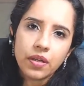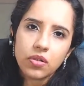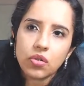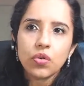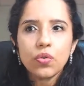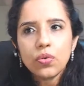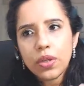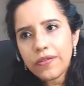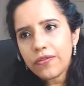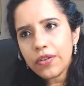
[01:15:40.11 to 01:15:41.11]
So
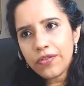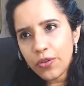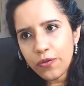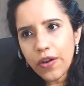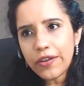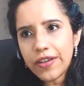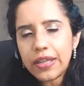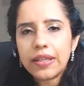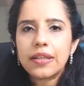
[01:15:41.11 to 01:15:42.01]
if you feel that